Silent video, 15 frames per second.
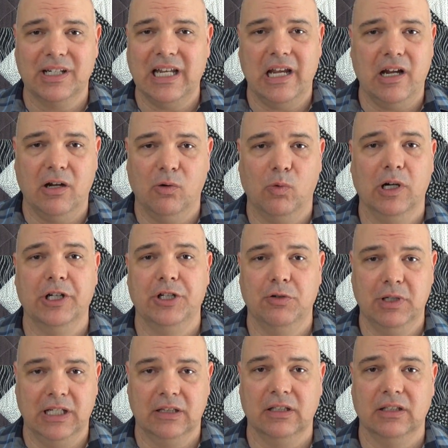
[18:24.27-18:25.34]
care where you
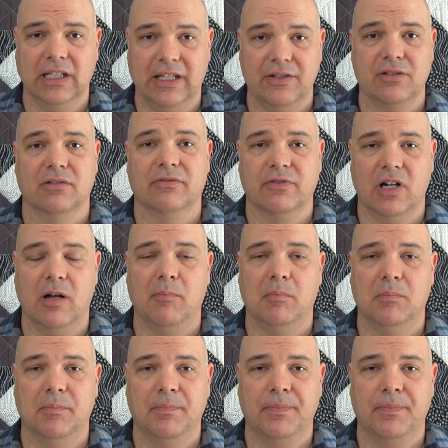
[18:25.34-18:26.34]
get the laser from.